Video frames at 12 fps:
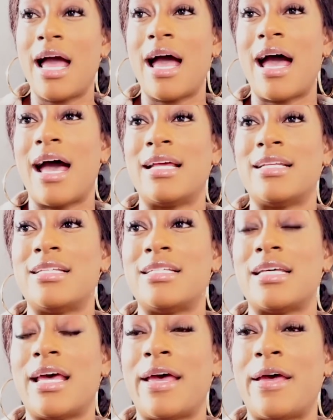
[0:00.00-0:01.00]
And
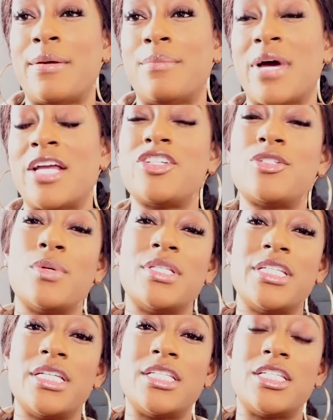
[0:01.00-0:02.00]
I just
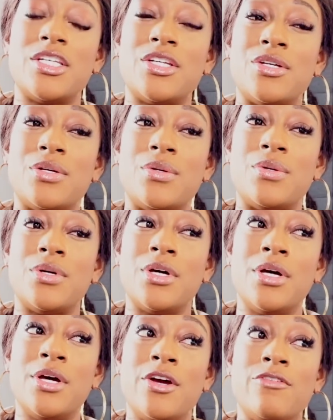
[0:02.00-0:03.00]
wanted to
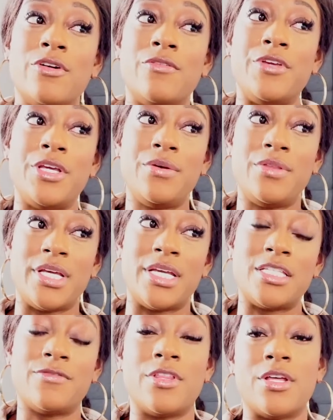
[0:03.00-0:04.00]
review
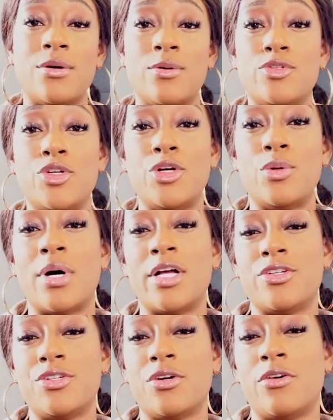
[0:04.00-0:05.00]
these for those who aren't
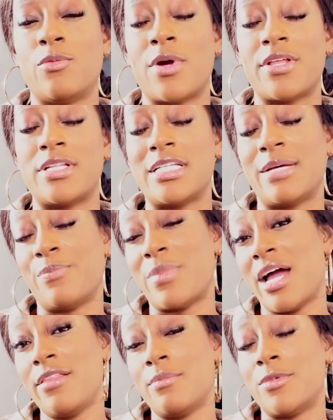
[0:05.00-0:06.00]
sure on whether to
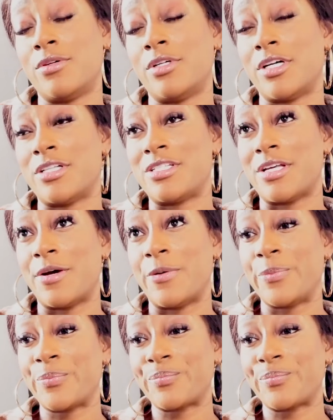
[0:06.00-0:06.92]
buy them or not. So